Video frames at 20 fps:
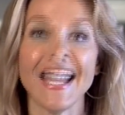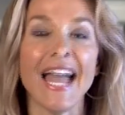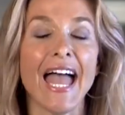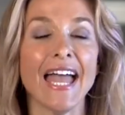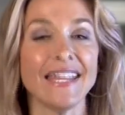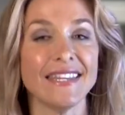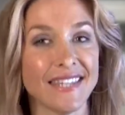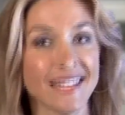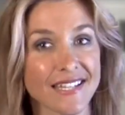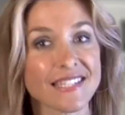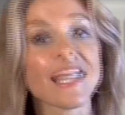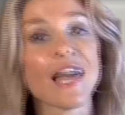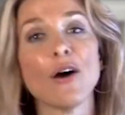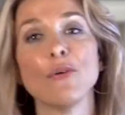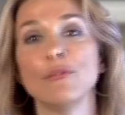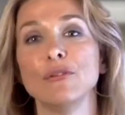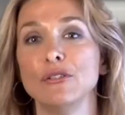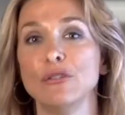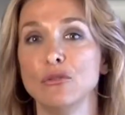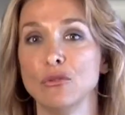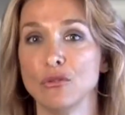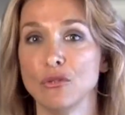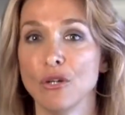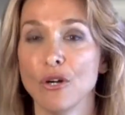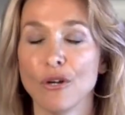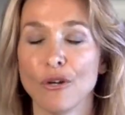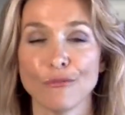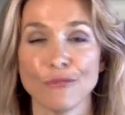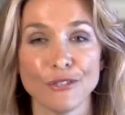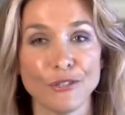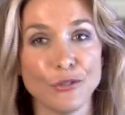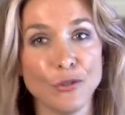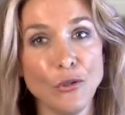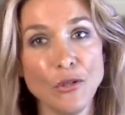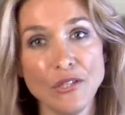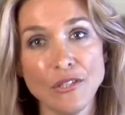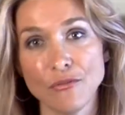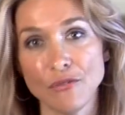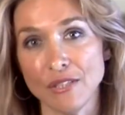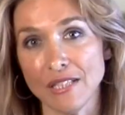And that's how we do. We do
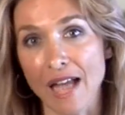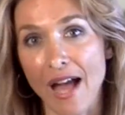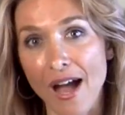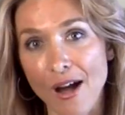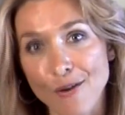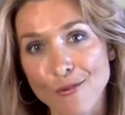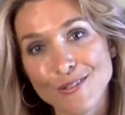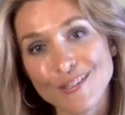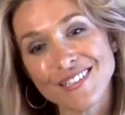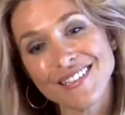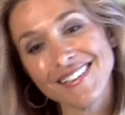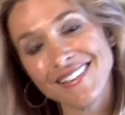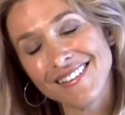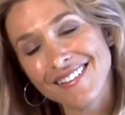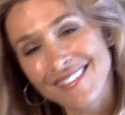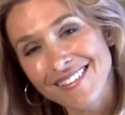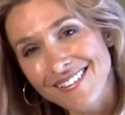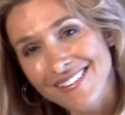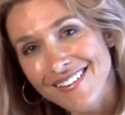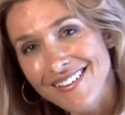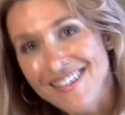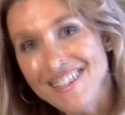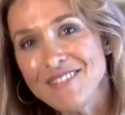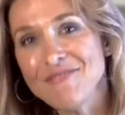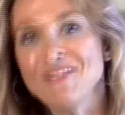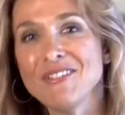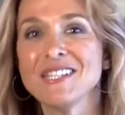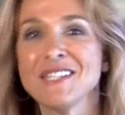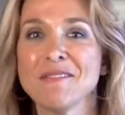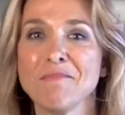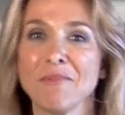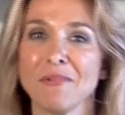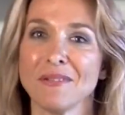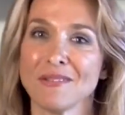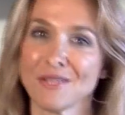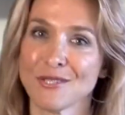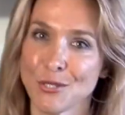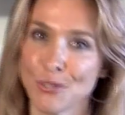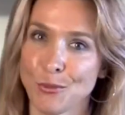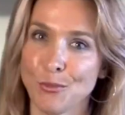it with our
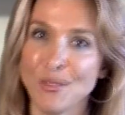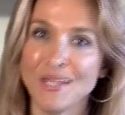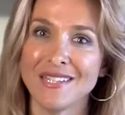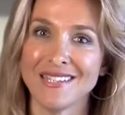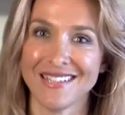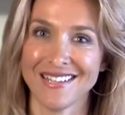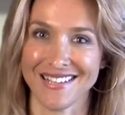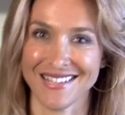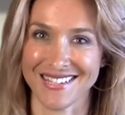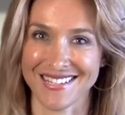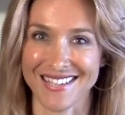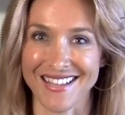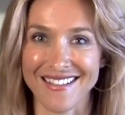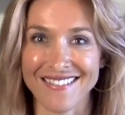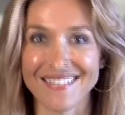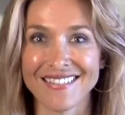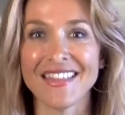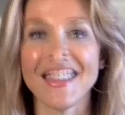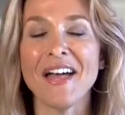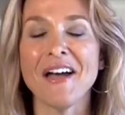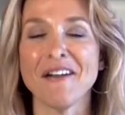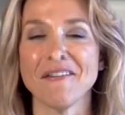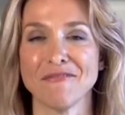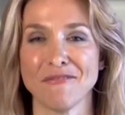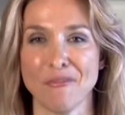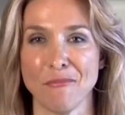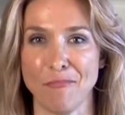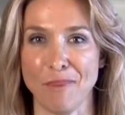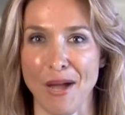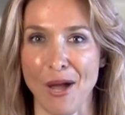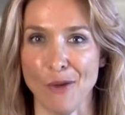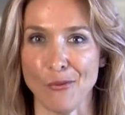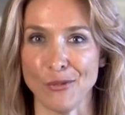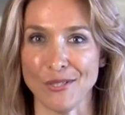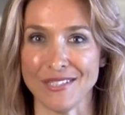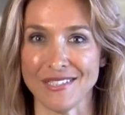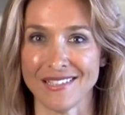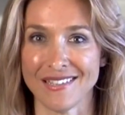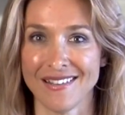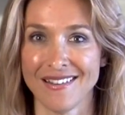invisible sweetness and love
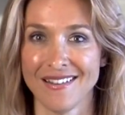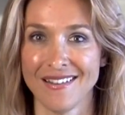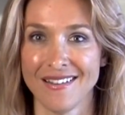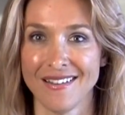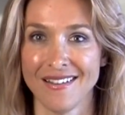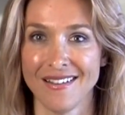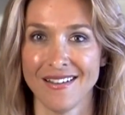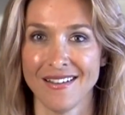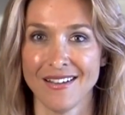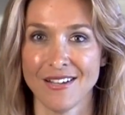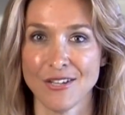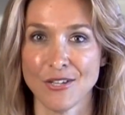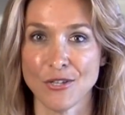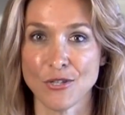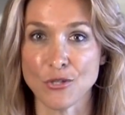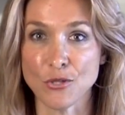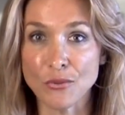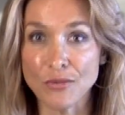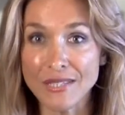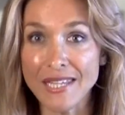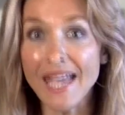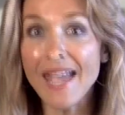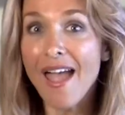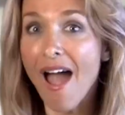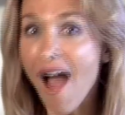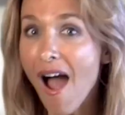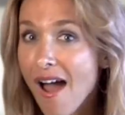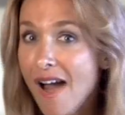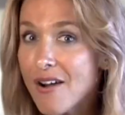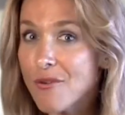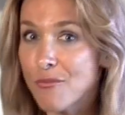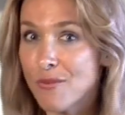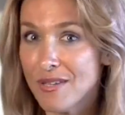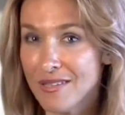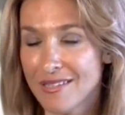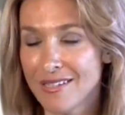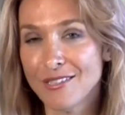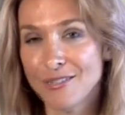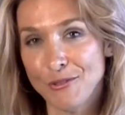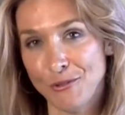power. So they are
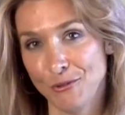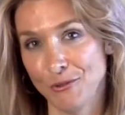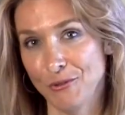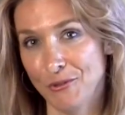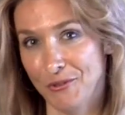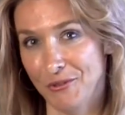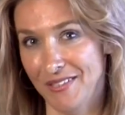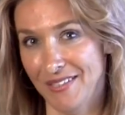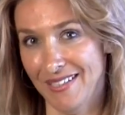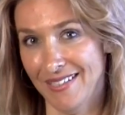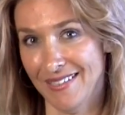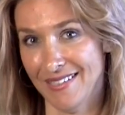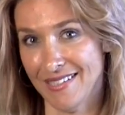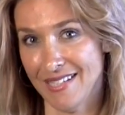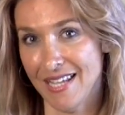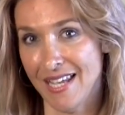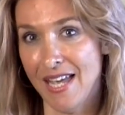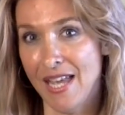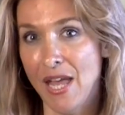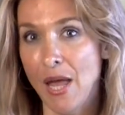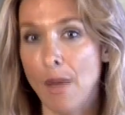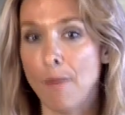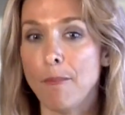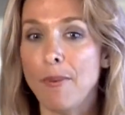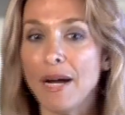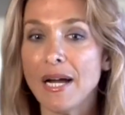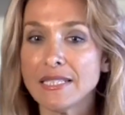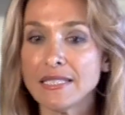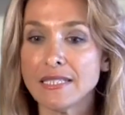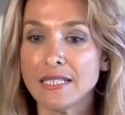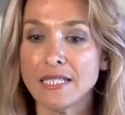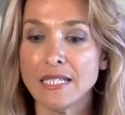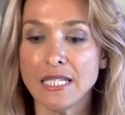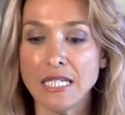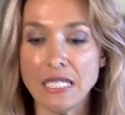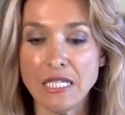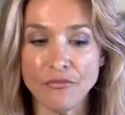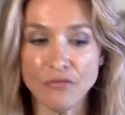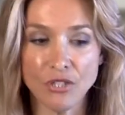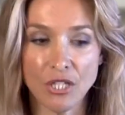willing to do things. But
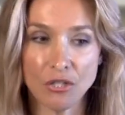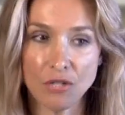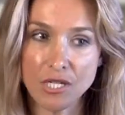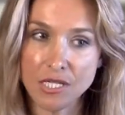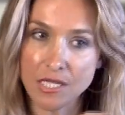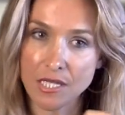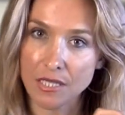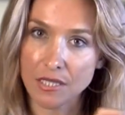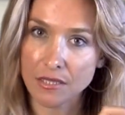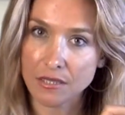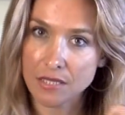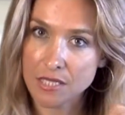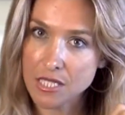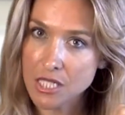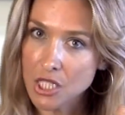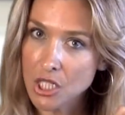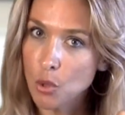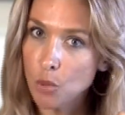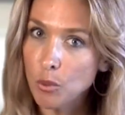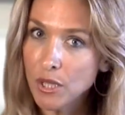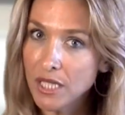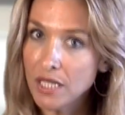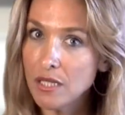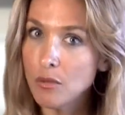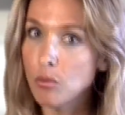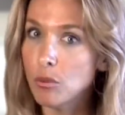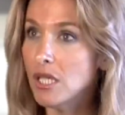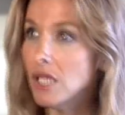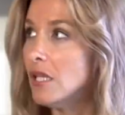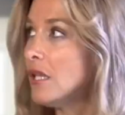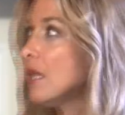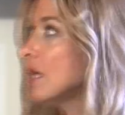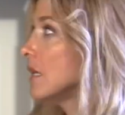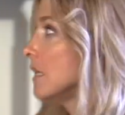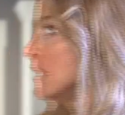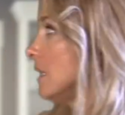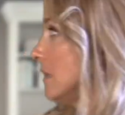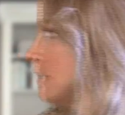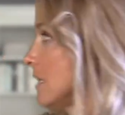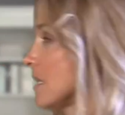if there is a squeaky wheel
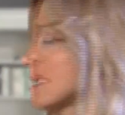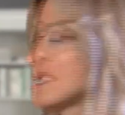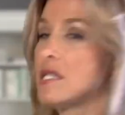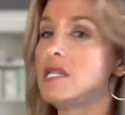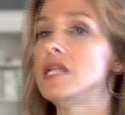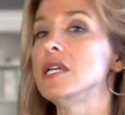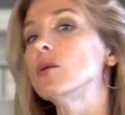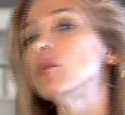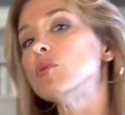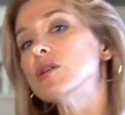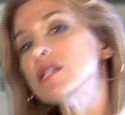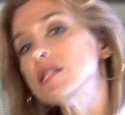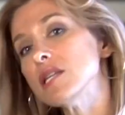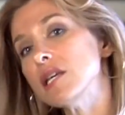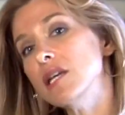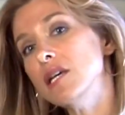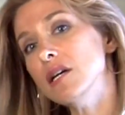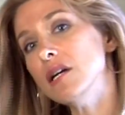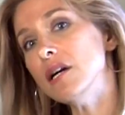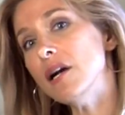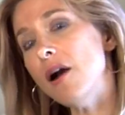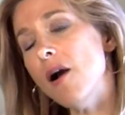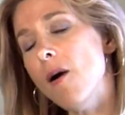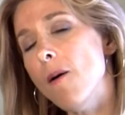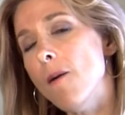in this sequence here,